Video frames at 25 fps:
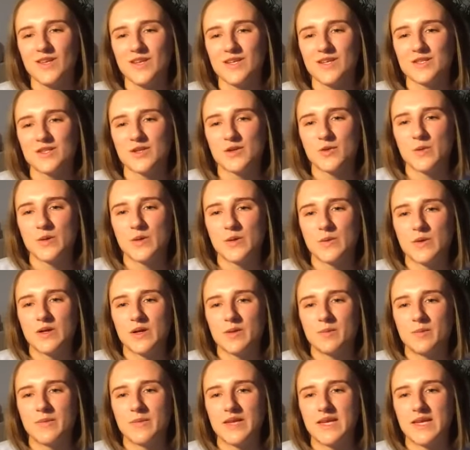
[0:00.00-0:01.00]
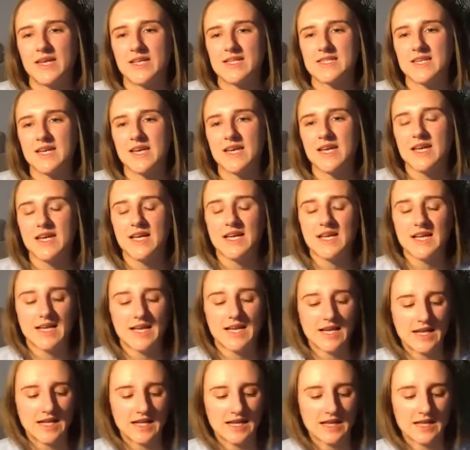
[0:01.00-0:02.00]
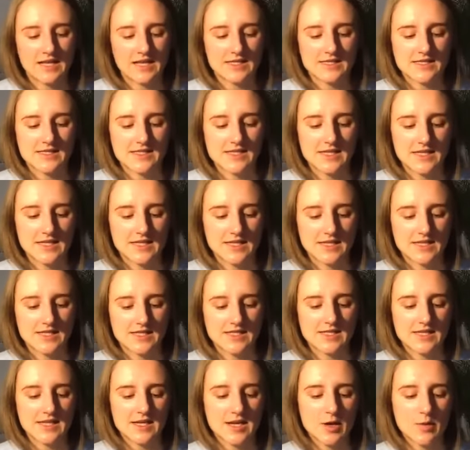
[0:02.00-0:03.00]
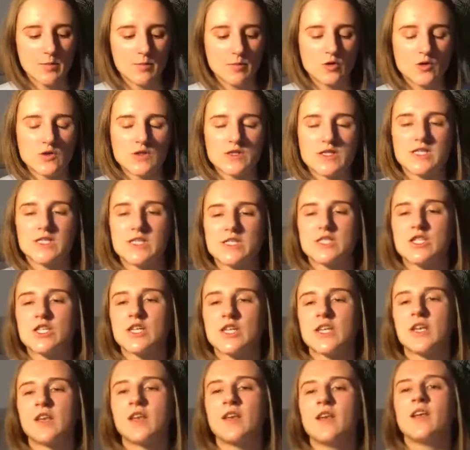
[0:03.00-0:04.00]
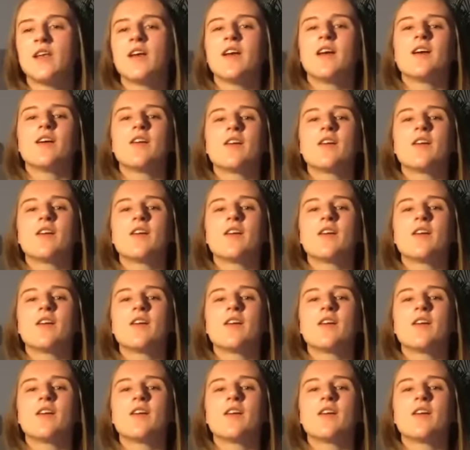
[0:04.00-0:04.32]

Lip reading: So we will meet in the seated position